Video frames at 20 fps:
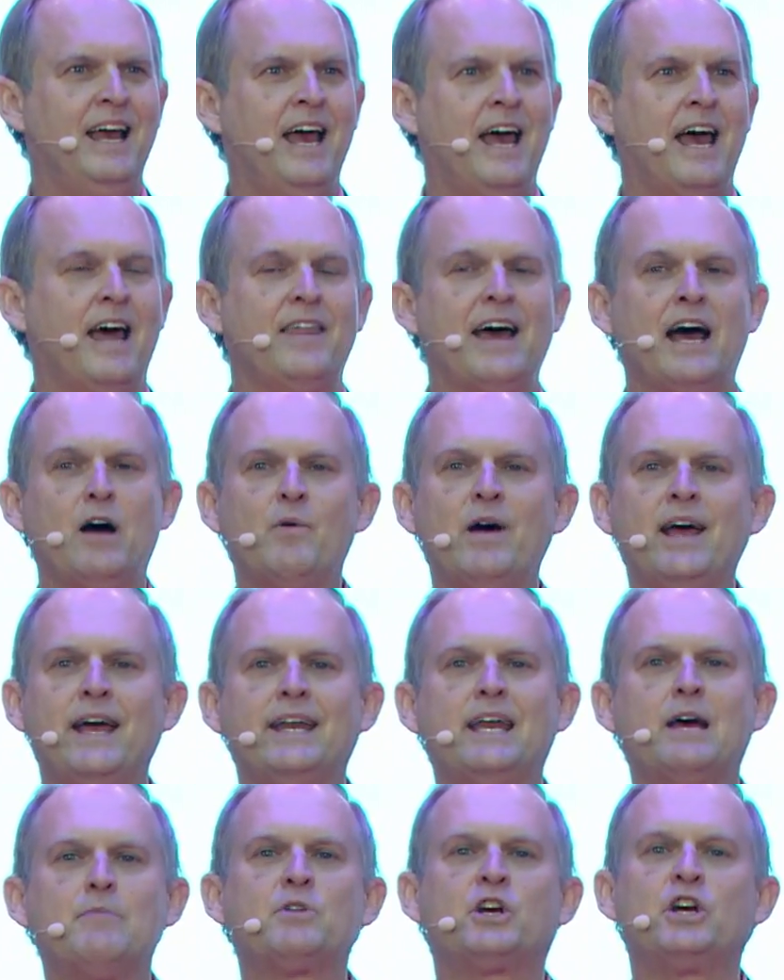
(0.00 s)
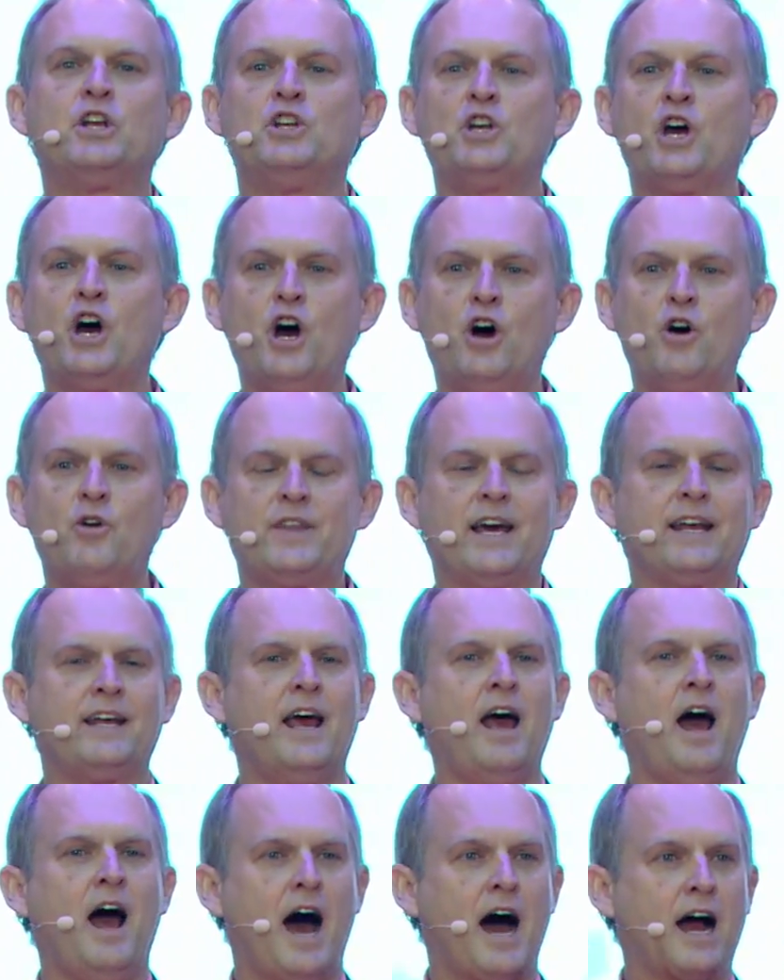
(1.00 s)
And that way, an M can know that
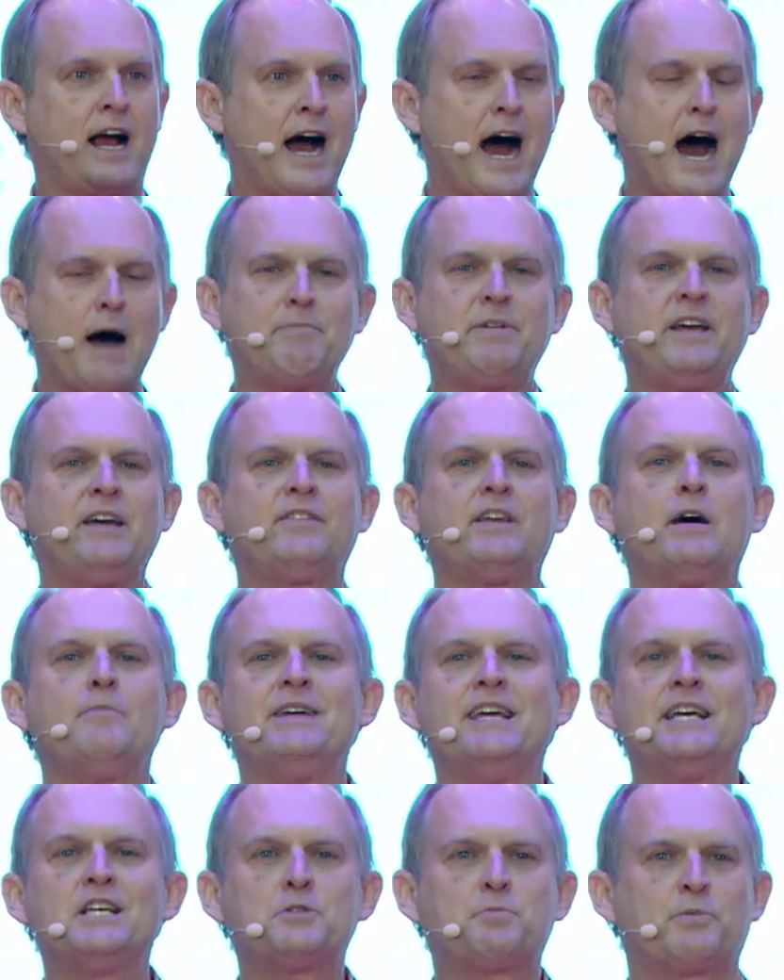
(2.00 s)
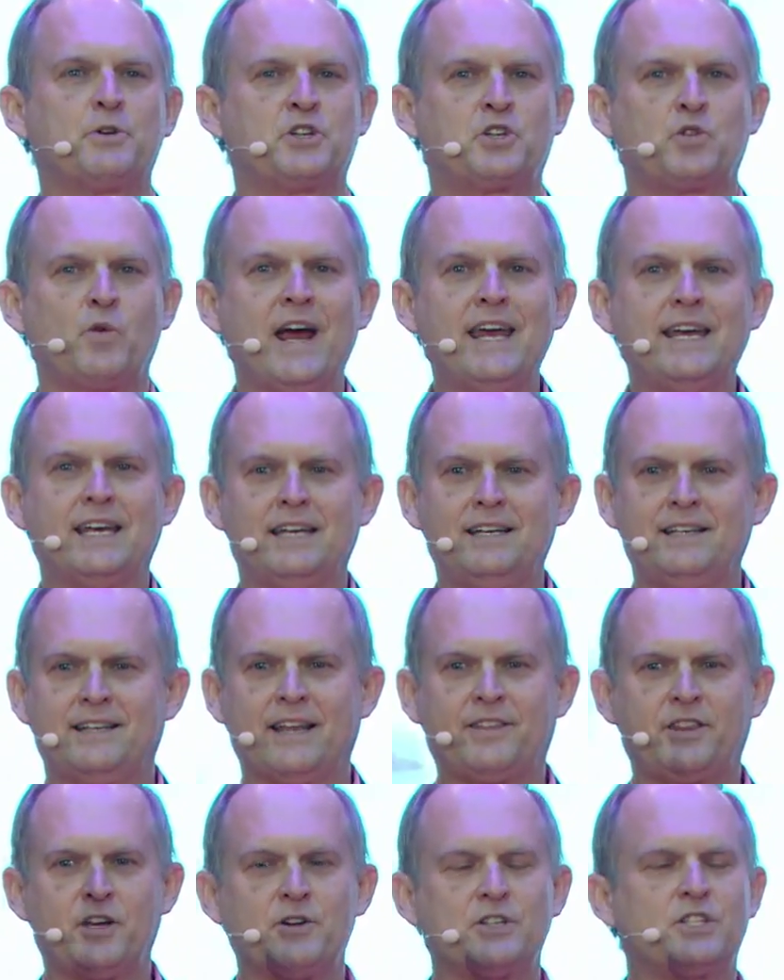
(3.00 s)
a copy of them is persuaded
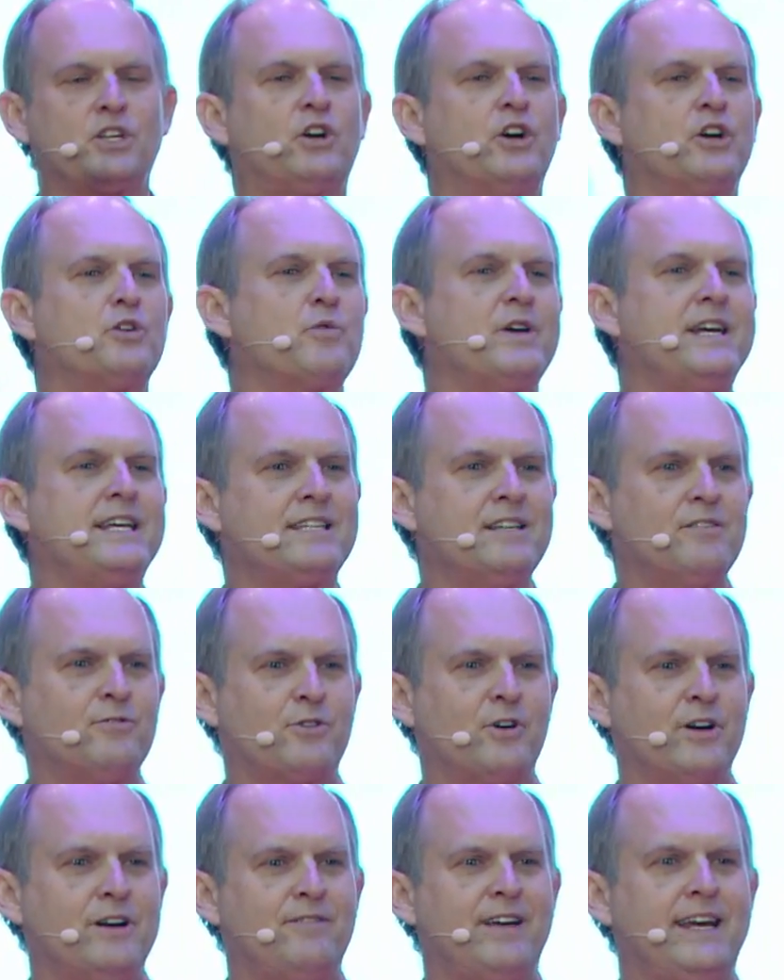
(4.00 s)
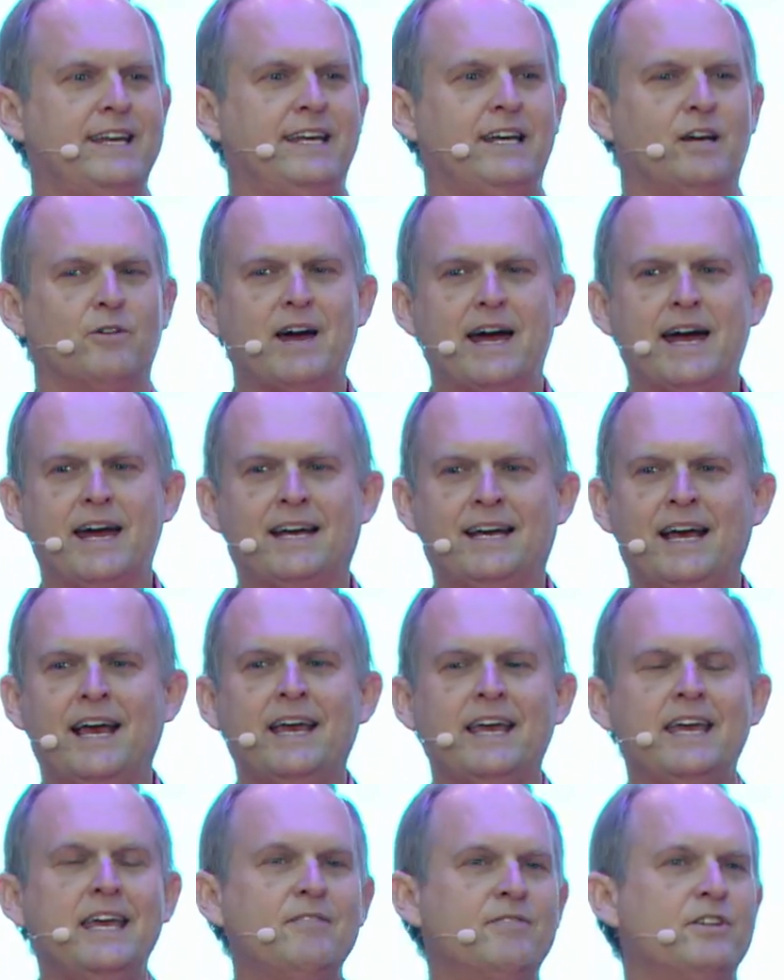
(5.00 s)
that there is a good reason for invading Iraq,
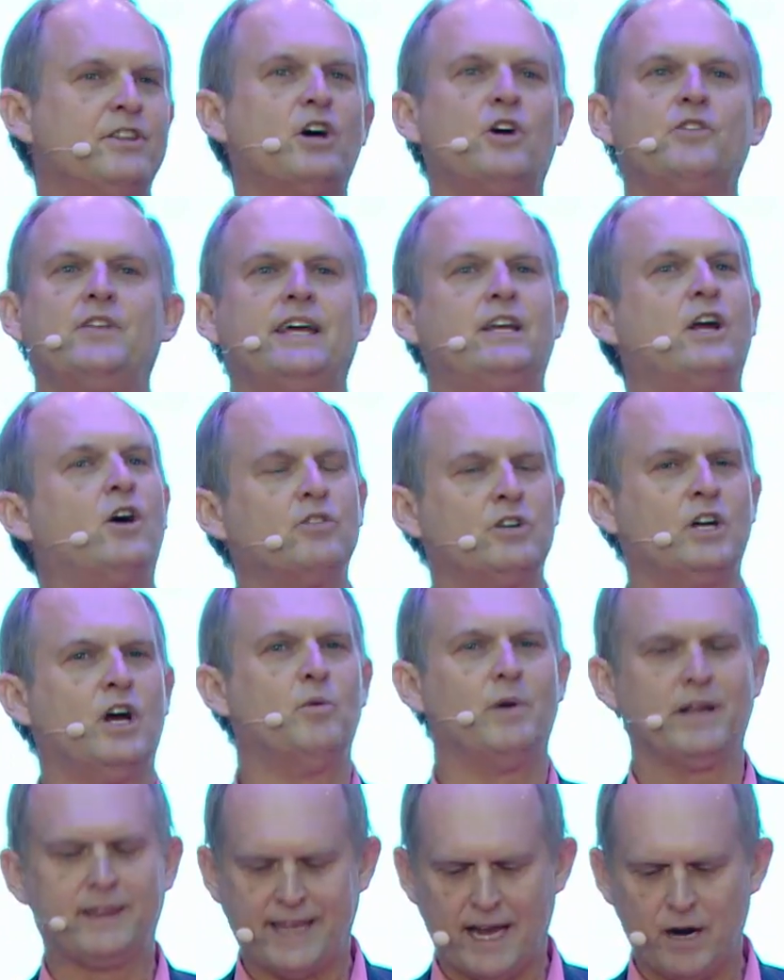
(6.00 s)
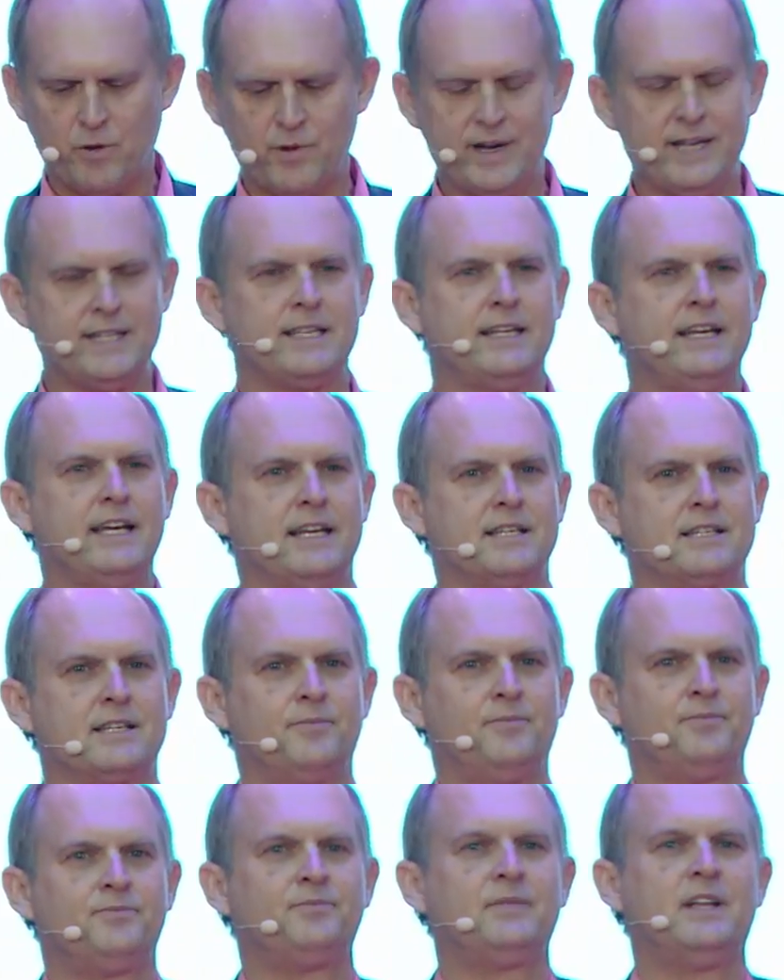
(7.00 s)
even though they don't know what that reason is.
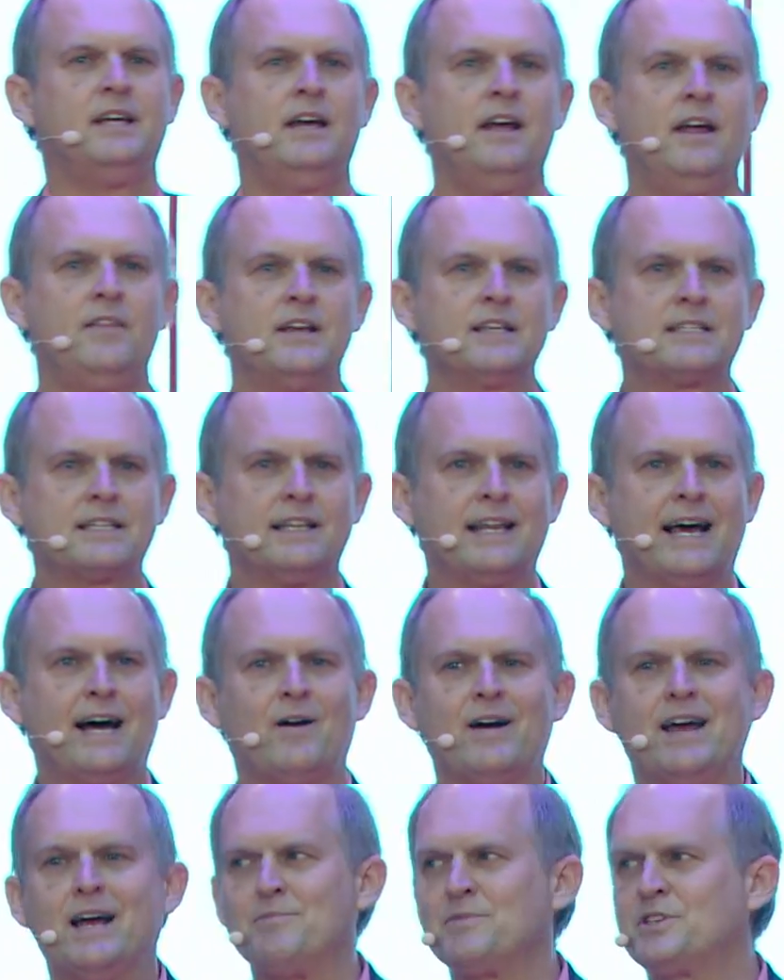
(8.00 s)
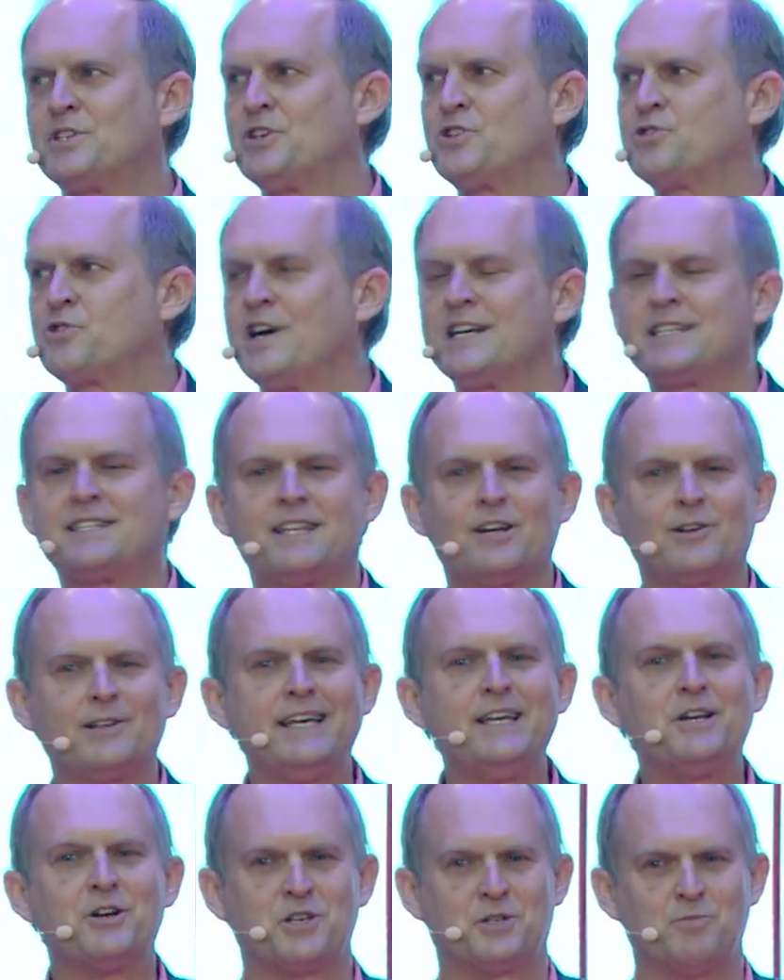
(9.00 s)
This allows M's to trust their
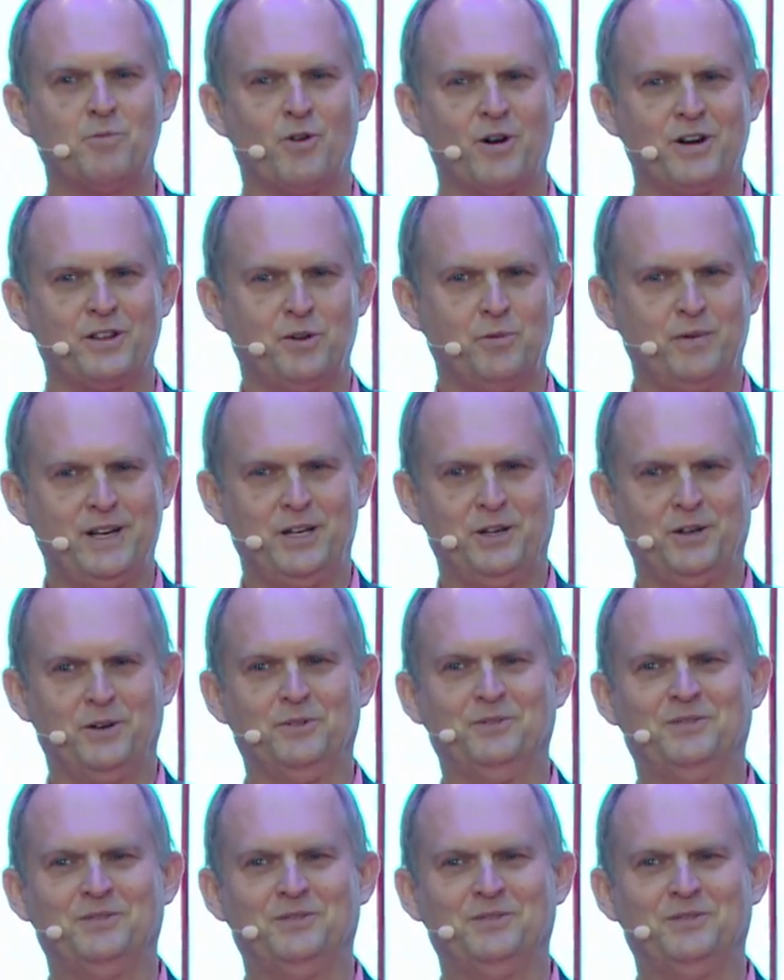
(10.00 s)
leaders more than we do.